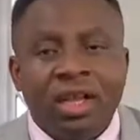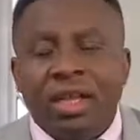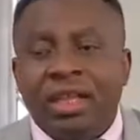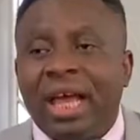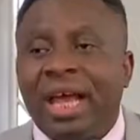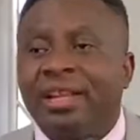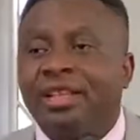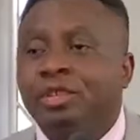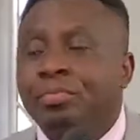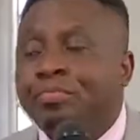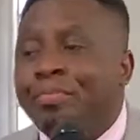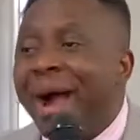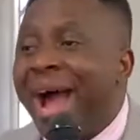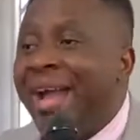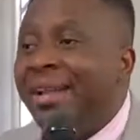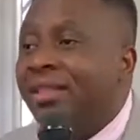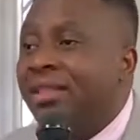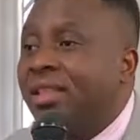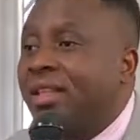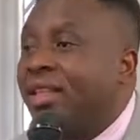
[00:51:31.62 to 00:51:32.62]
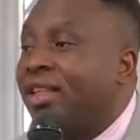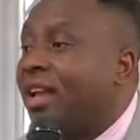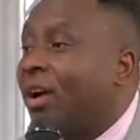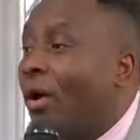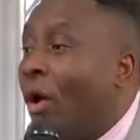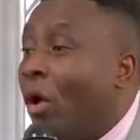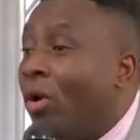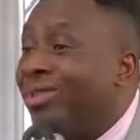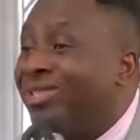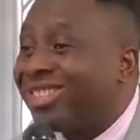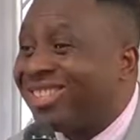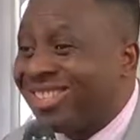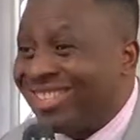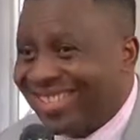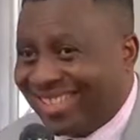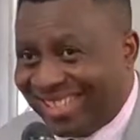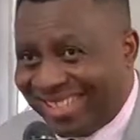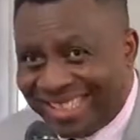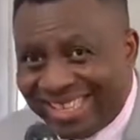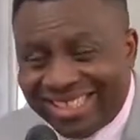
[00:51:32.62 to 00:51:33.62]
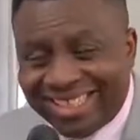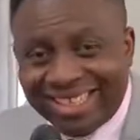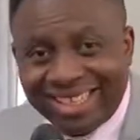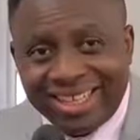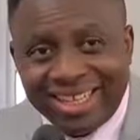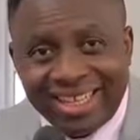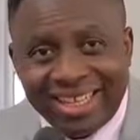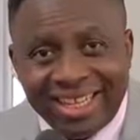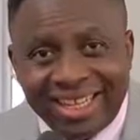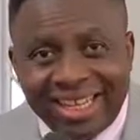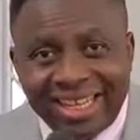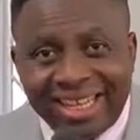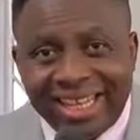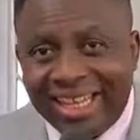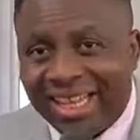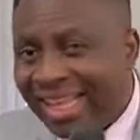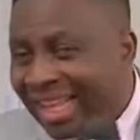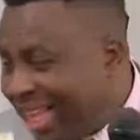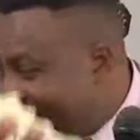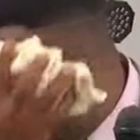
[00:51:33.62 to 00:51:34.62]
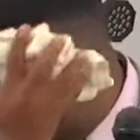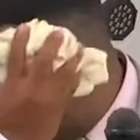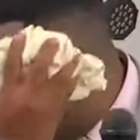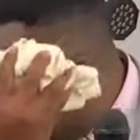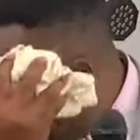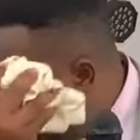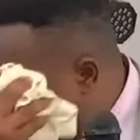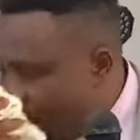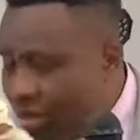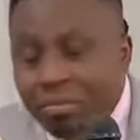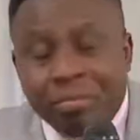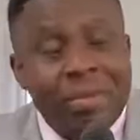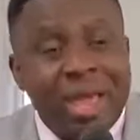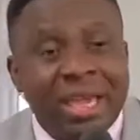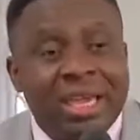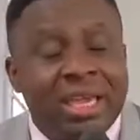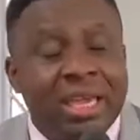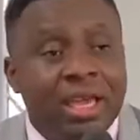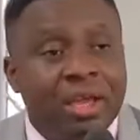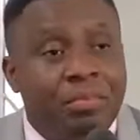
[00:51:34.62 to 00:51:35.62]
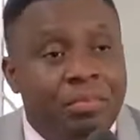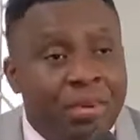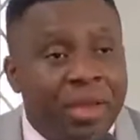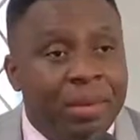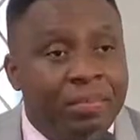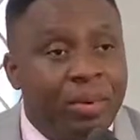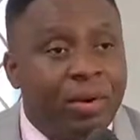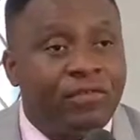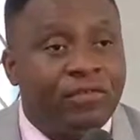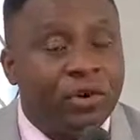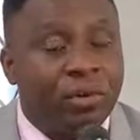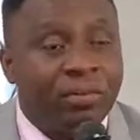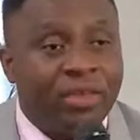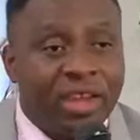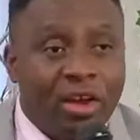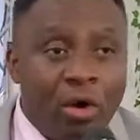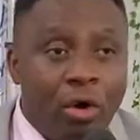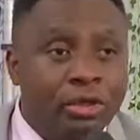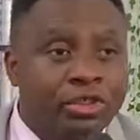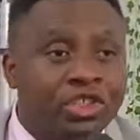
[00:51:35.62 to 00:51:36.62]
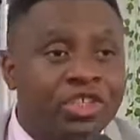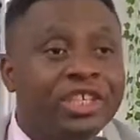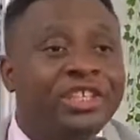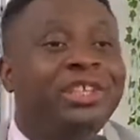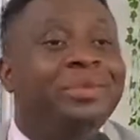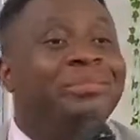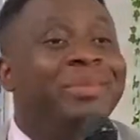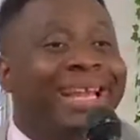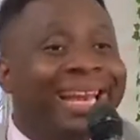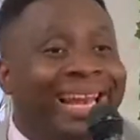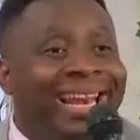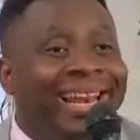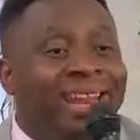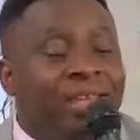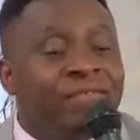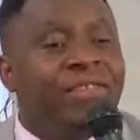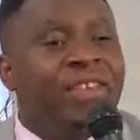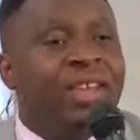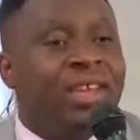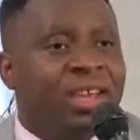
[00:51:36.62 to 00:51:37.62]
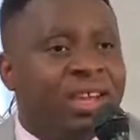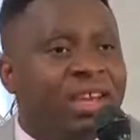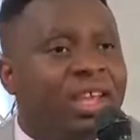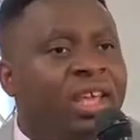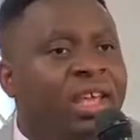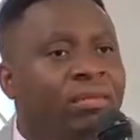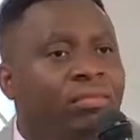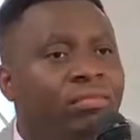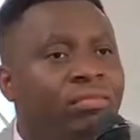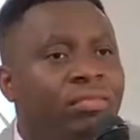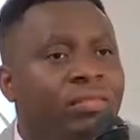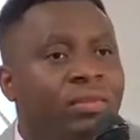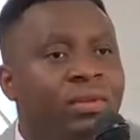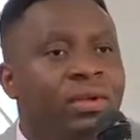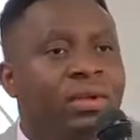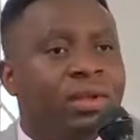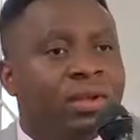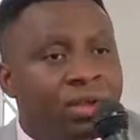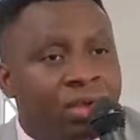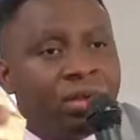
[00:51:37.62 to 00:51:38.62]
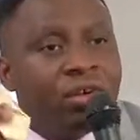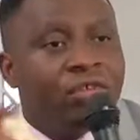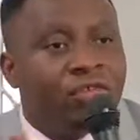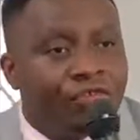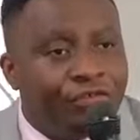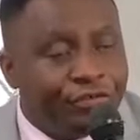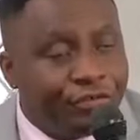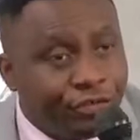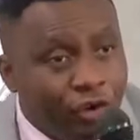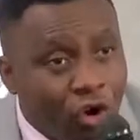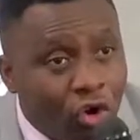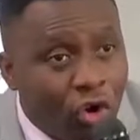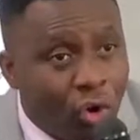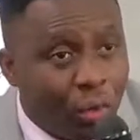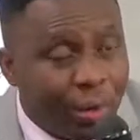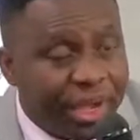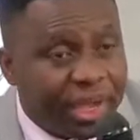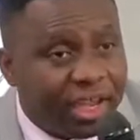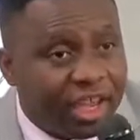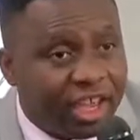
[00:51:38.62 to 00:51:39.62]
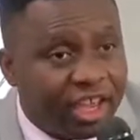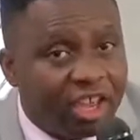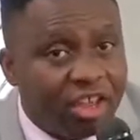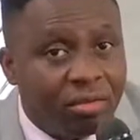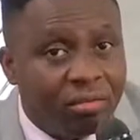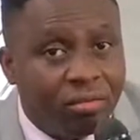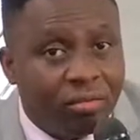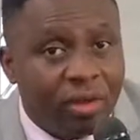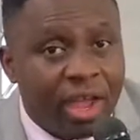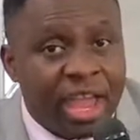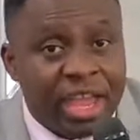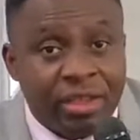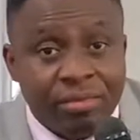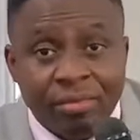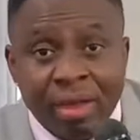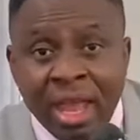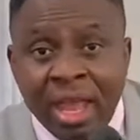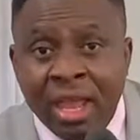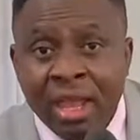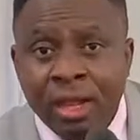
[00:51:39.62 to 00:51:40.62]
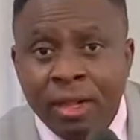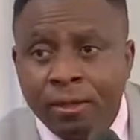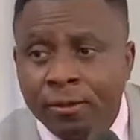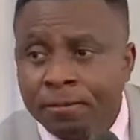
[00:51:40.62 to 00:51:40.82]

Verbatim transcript: that is binding the whole city and making people from the whole city believing in him, following him. Amen.